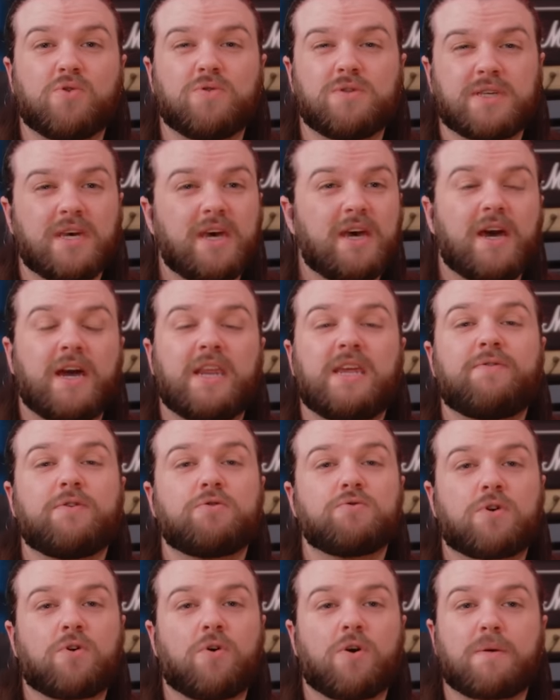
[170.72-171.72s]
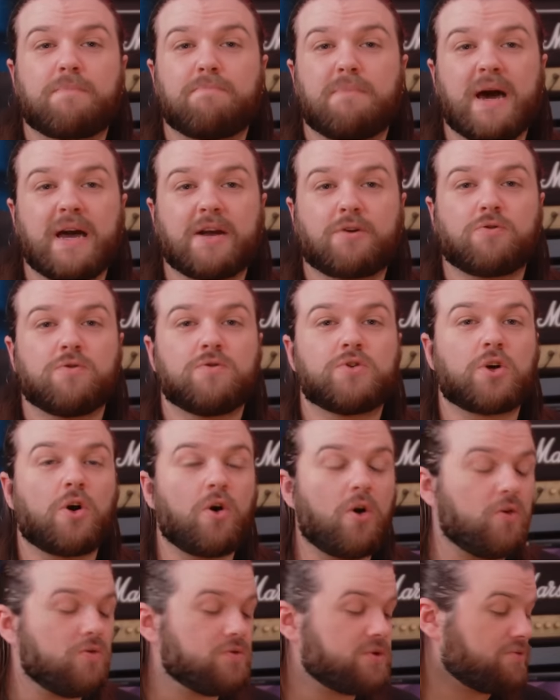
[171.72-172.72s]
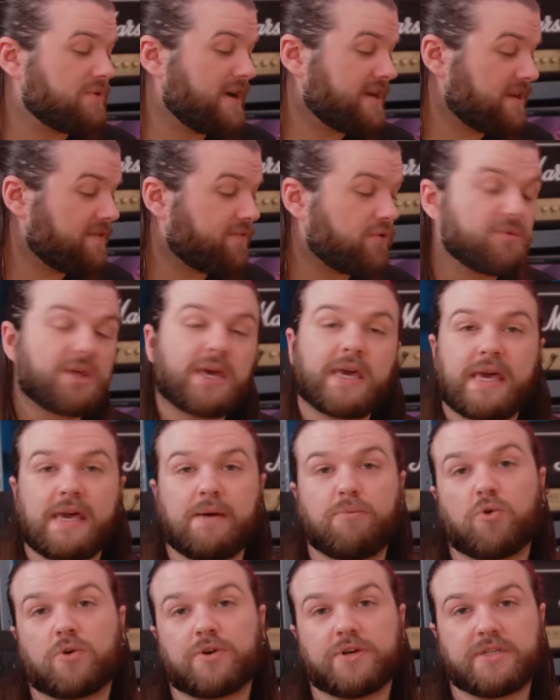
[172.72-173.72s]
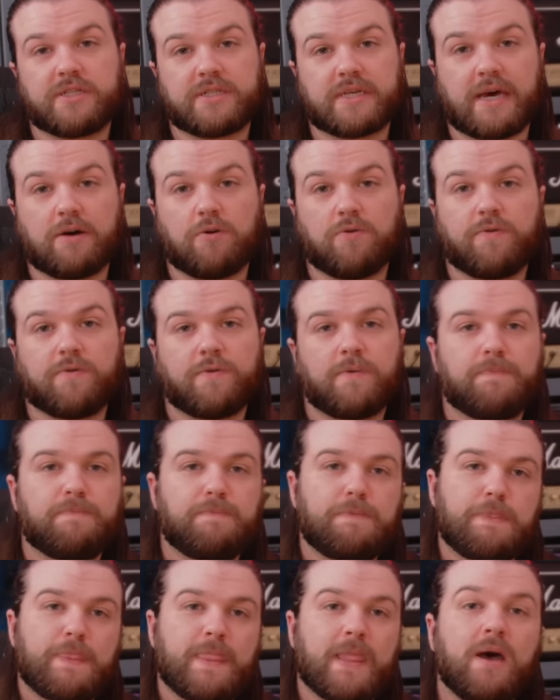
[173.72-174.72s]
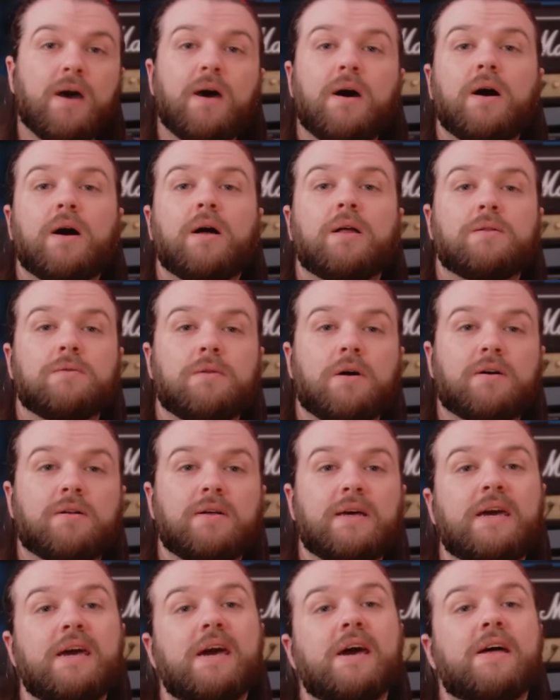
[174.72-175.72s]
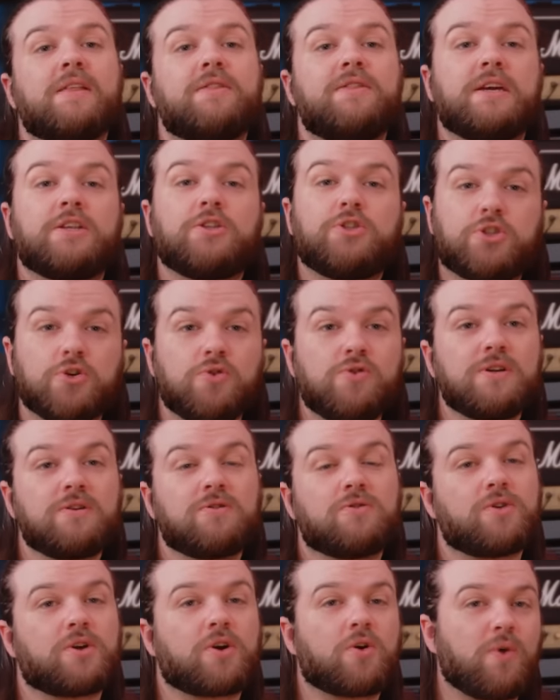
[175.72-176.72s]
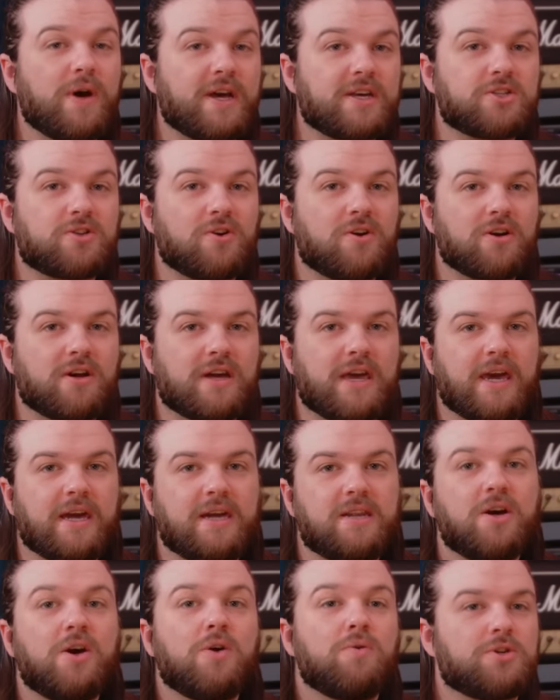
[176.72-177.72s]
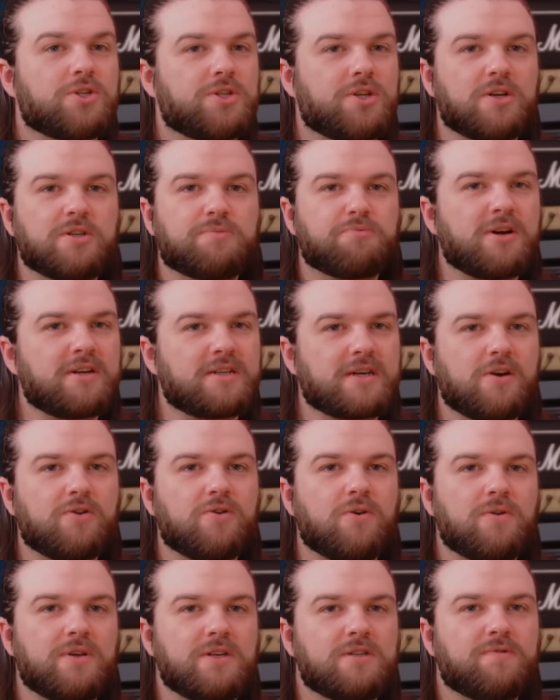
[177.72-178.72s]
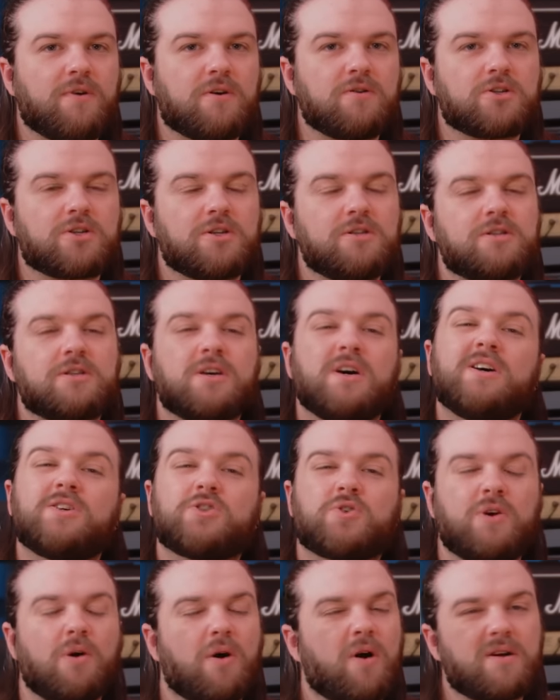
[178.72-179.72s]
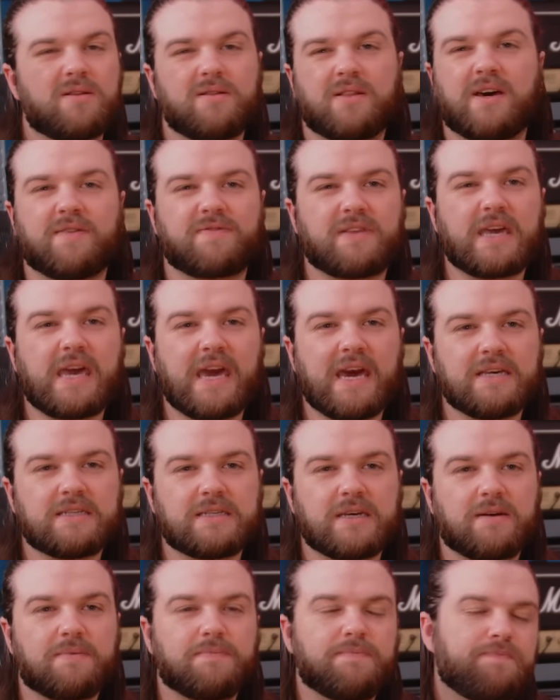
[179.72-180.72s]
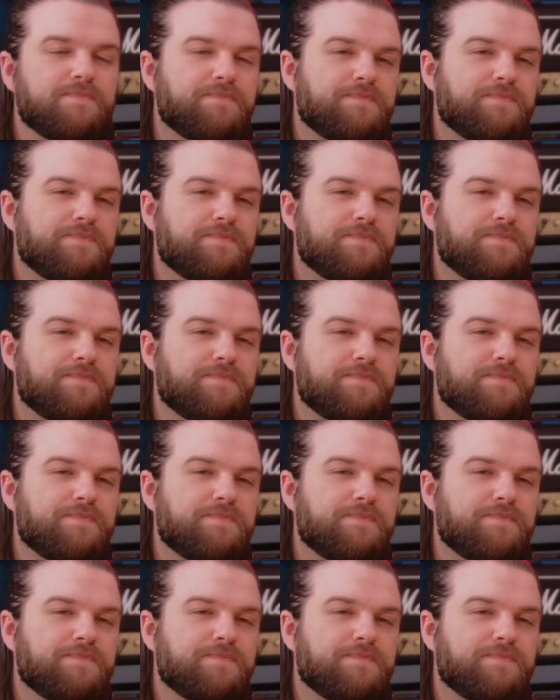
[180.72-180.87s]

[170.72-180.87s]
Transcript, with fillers: modes, and even record macros all directly from the keyboard itself. Luckily, they do include a quick start guide, which does break down all these functions, so you aren't left guessing.